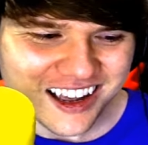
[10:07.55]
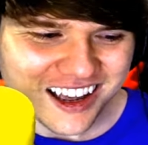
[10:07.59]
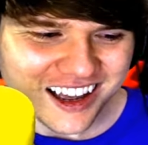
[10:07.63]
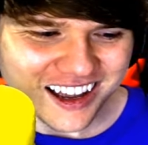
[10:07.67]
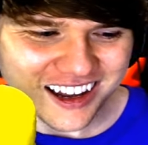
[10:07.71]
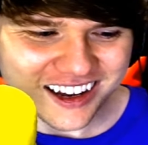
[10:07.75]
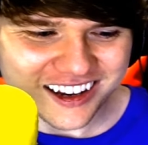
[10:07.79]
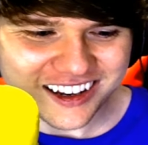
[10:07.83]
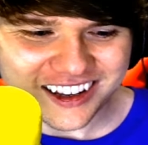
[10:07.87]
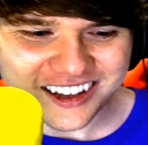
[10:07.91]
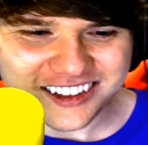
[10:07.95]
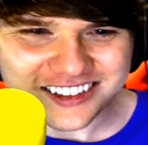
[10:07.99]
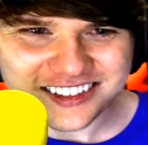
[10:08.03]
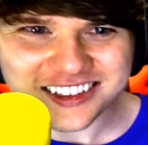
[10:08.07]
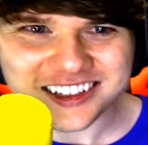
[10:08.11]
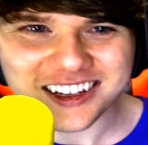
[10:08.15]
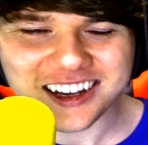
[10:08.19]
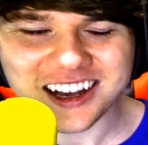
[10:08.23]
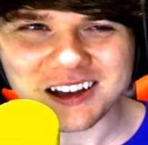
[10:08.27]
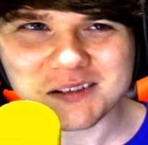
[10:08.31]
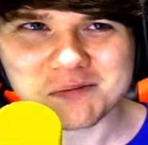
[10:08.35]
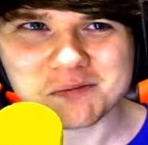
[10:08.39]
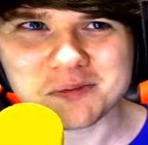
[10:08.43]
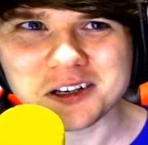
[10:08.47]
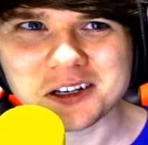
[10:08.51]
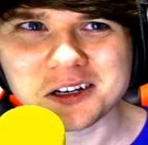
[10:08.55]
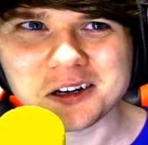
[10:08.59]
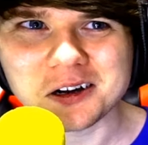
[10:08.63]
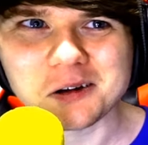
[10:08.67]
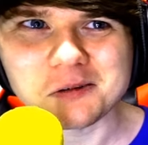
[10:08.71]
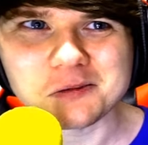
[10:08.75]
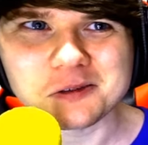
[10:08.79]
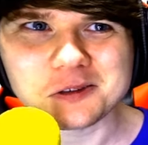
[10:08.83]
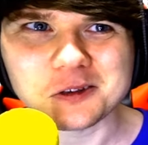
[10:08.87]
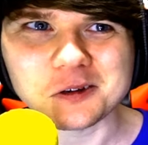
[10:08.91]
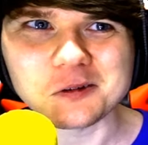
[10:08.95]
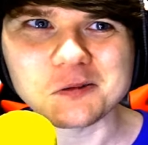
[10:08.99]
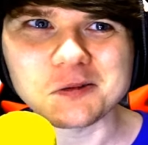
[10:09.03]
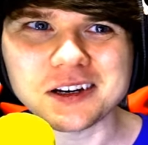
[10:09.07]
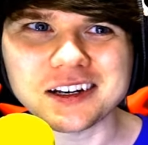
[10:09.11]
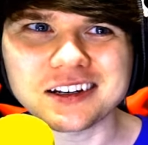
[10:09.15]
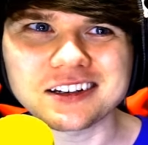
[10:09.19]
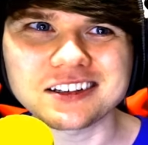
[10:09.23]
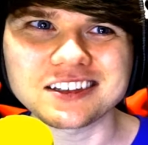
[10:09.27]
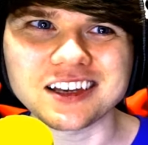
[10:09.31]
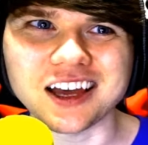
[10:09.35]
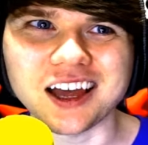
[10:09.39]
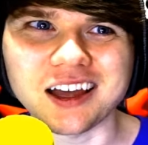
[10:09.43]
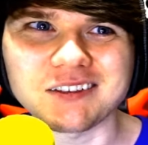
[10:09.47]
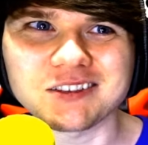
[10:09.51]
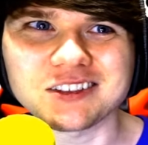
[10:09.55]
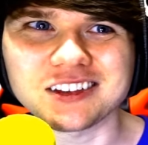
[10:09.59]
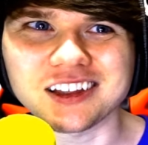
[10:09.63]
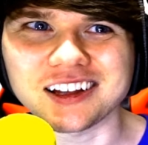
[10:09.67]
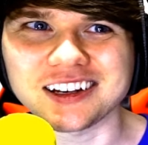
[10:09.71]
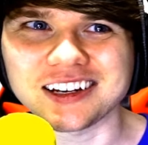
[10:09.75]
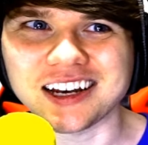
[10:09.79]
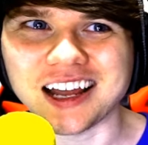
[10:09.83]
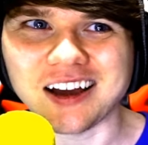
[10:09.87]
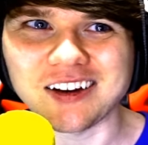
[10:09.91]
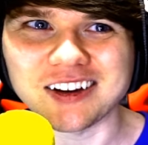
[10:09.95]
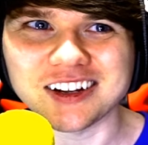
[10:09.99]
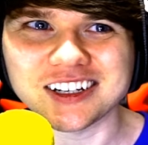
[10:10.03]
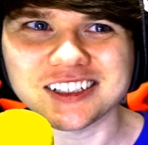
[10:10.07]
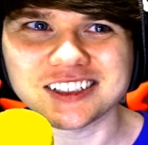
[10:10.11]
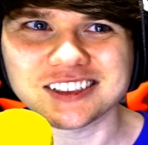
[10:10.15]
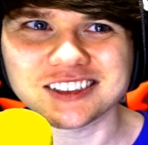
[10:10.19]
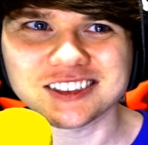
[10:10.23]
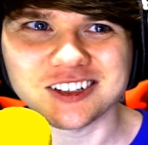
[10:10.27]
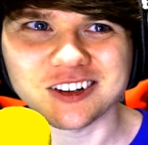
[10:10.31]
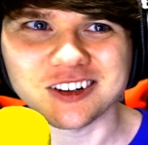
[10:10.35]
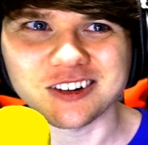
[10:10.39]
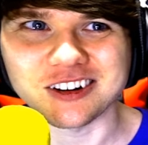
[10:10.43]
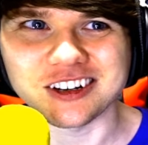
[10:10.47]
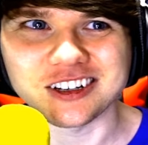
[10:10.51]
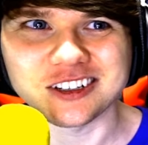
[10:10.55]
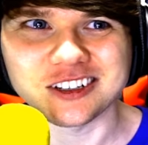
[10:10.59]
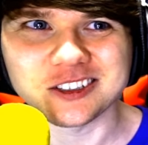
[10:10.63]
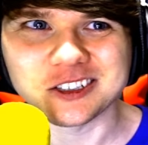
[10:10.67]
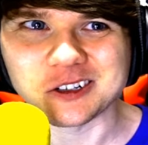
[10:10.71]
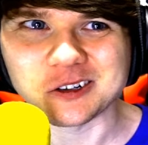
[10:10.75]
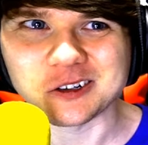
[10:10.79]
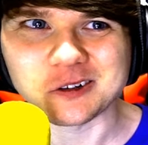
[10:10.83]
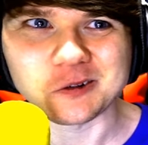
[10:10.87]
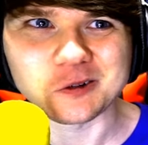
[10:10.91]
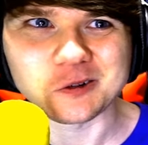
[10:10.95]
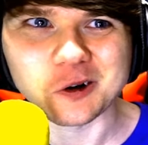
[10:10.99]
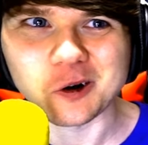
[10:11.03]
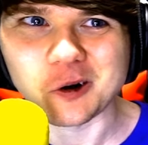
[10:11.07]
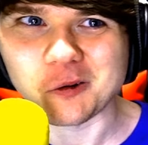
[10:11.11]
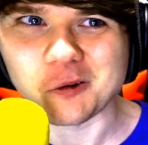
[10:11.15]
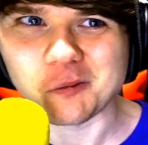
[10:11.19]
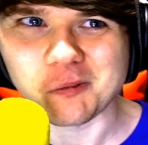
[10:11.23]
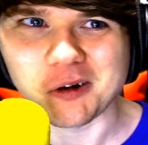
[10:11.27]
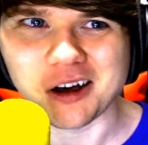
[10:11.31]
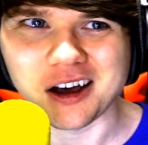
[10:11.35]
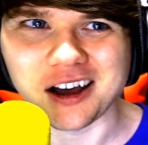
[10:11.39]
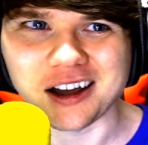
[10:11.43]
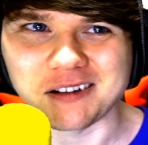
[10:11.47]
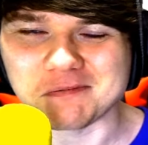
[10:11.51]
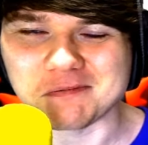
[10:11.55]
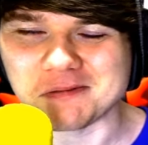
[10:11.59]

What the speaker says: I guess he got beat up so many times. Like, now he just turned into a robot.